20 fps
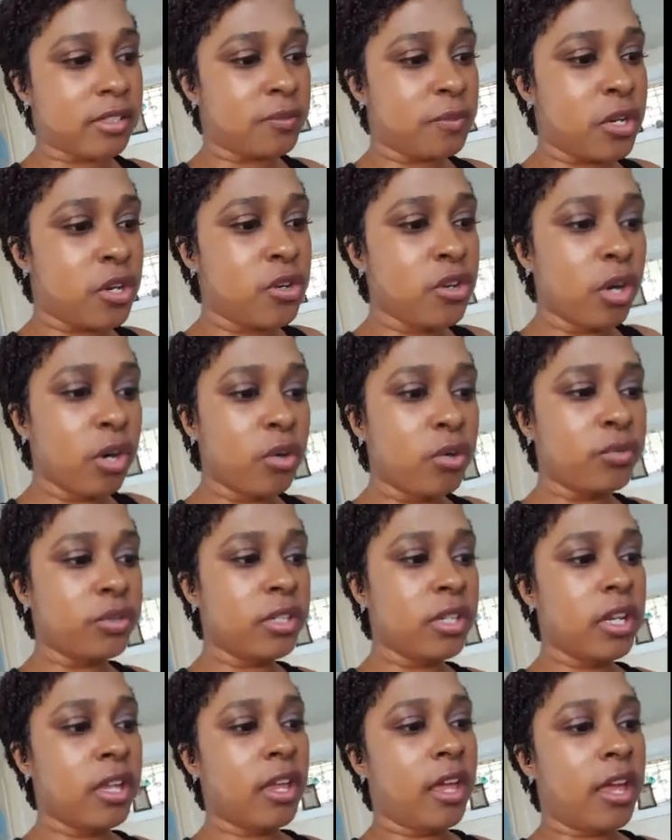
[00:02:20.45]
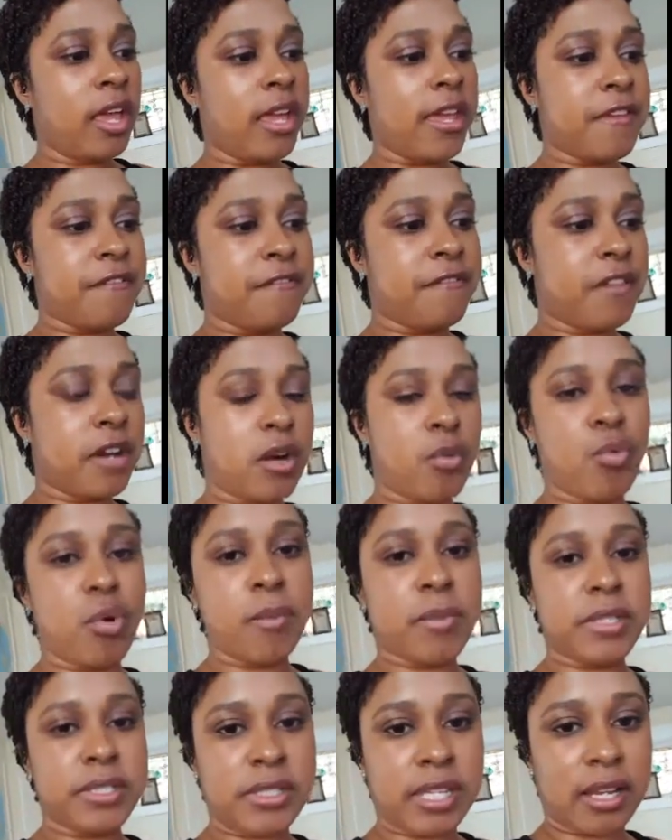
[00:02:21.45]
It's been known, if a
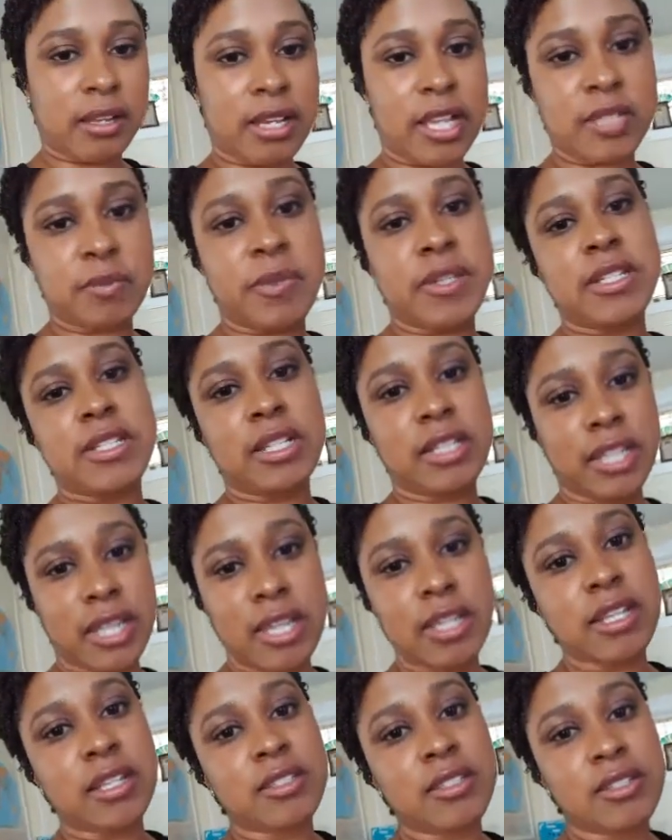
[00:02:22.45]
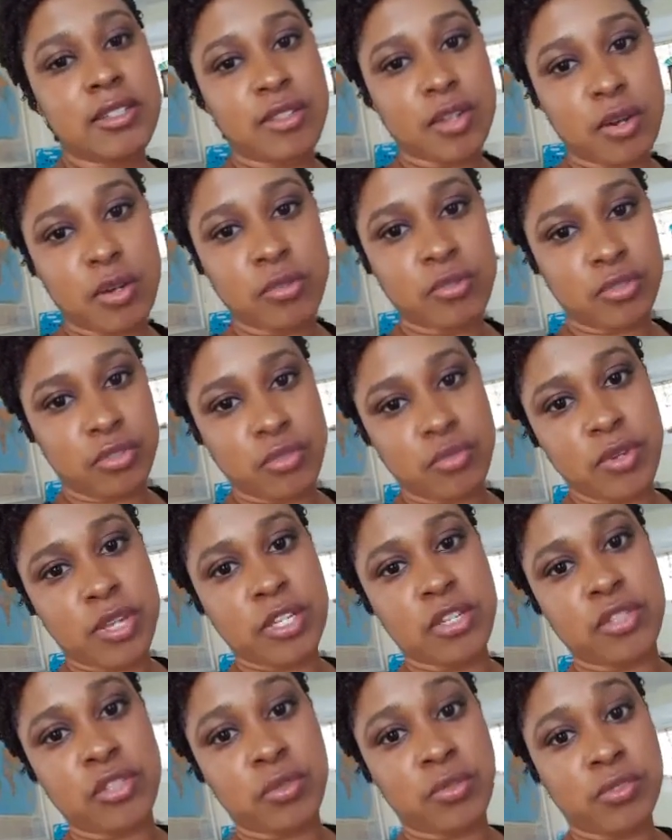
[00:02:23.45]
woman's cycle has been delayed, it's known
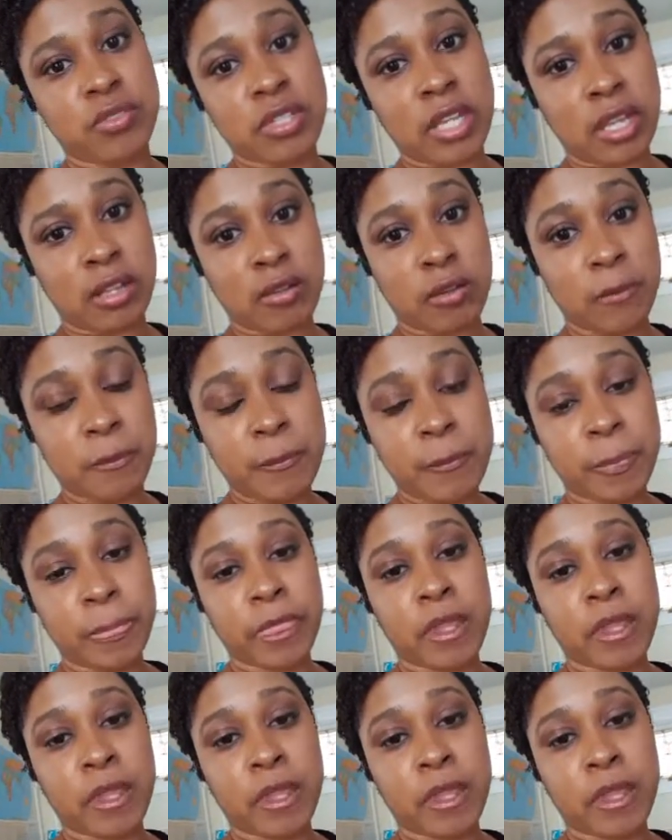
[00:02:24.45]
to induce cycle.